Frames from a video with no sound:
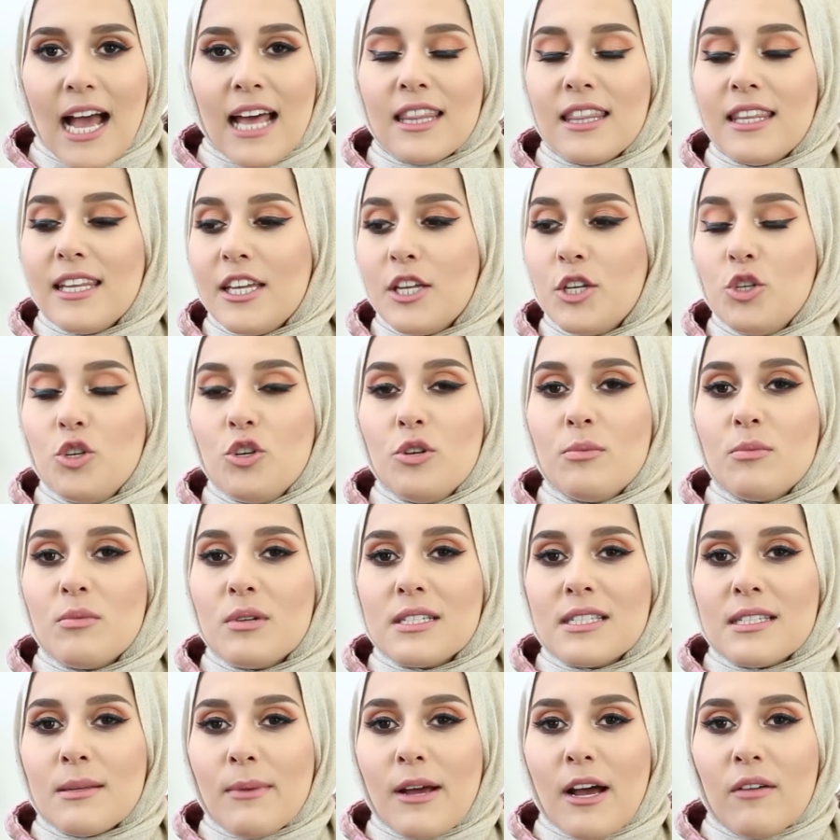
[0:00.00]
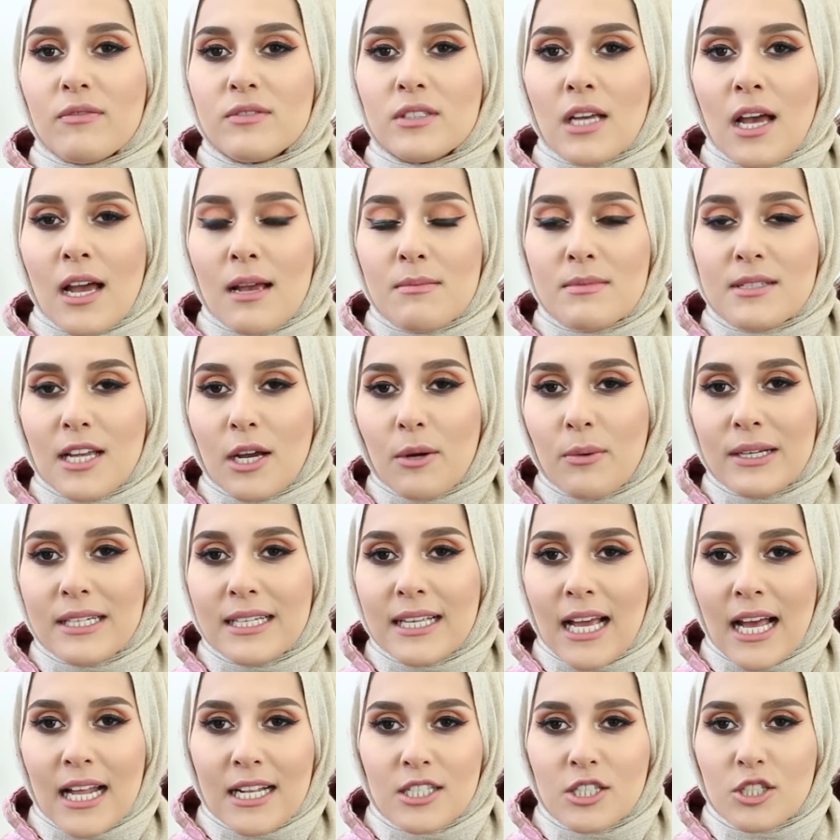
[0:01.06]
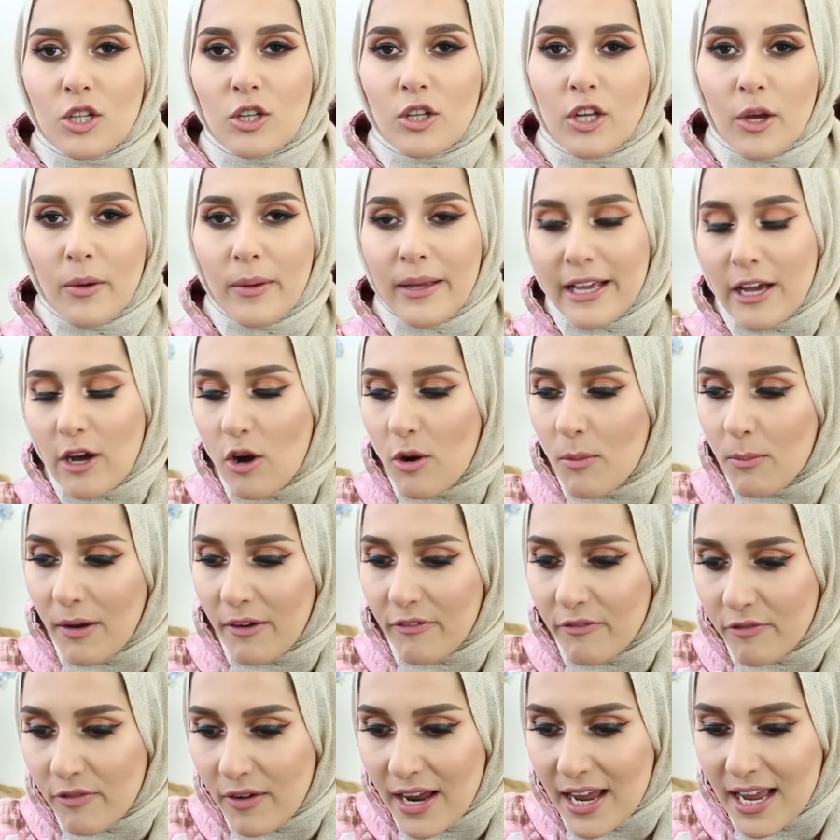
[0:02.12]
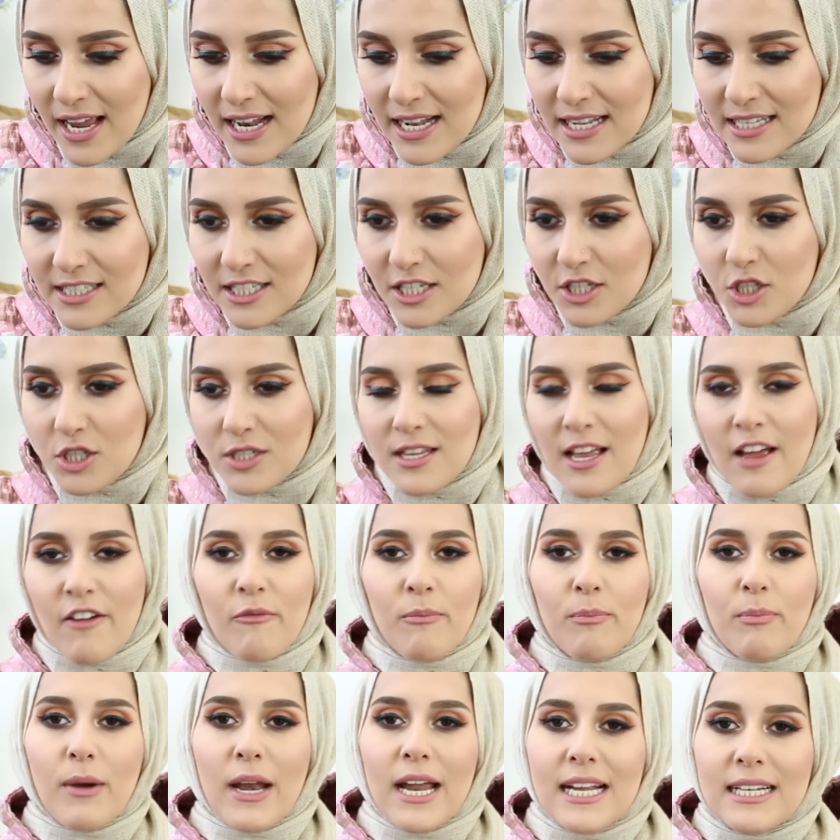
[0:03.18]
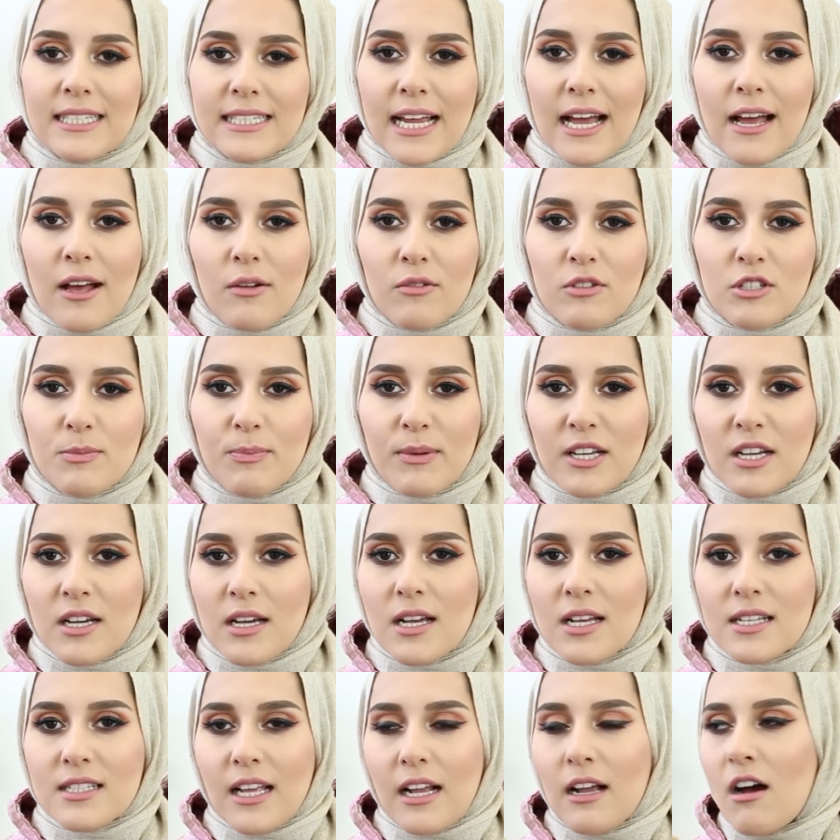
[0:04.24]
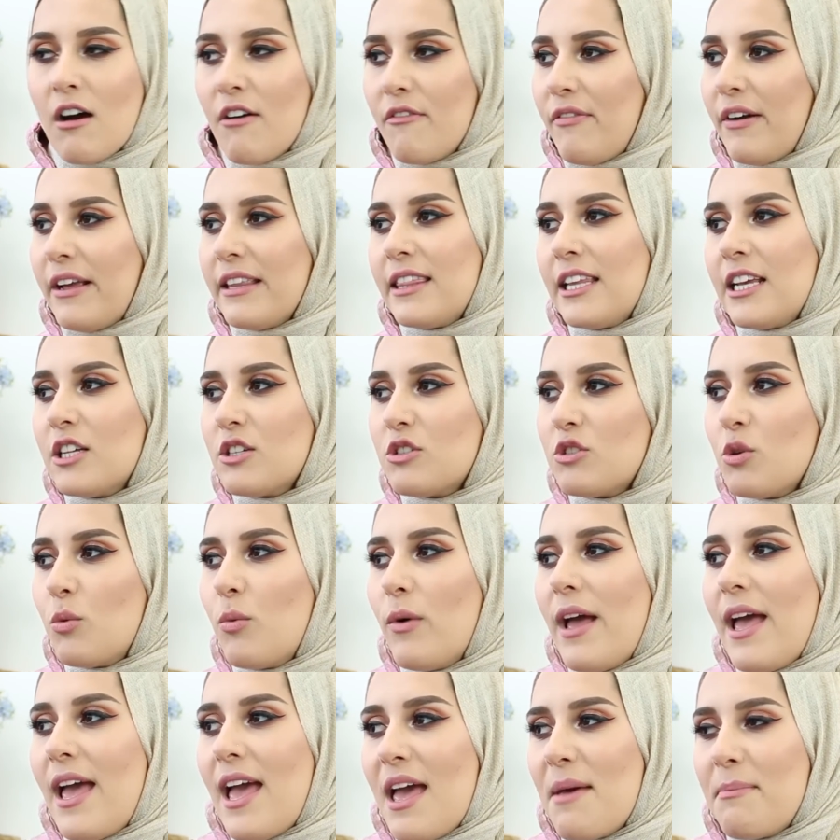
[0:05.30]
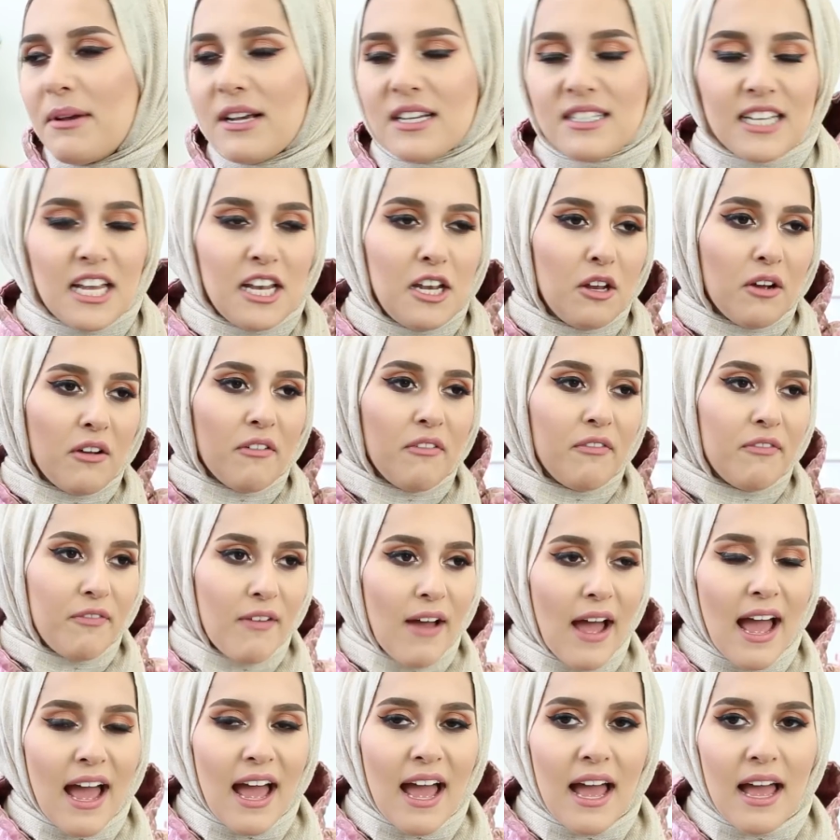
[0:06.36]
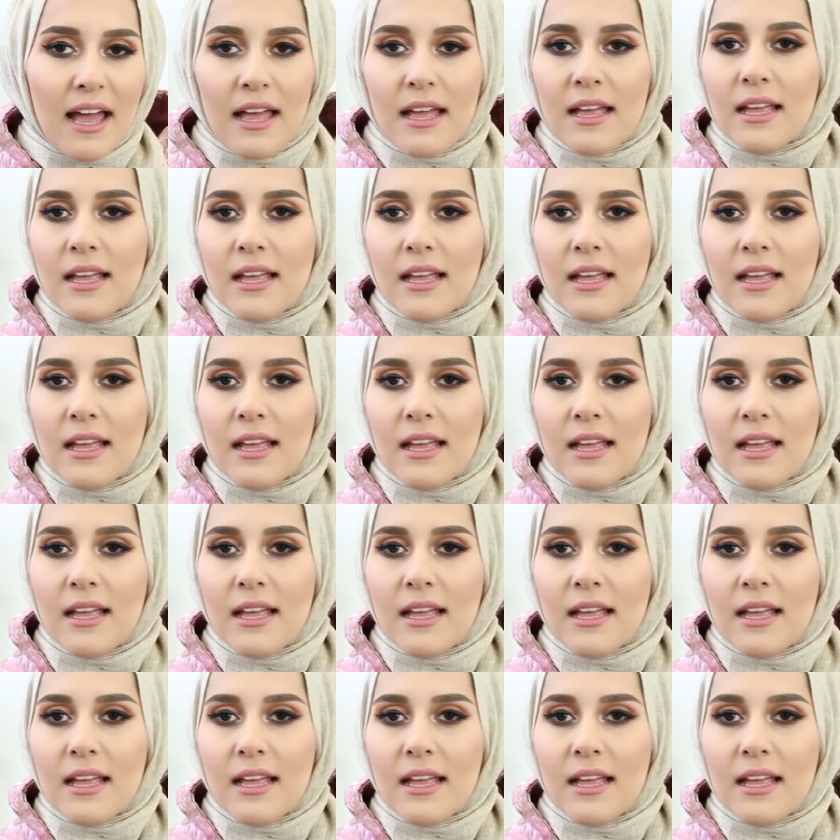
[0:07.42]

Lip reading: And the numerous amount of times I would cancel going out on my friends and just have breakdowns because I can't find things to wear because I look fat.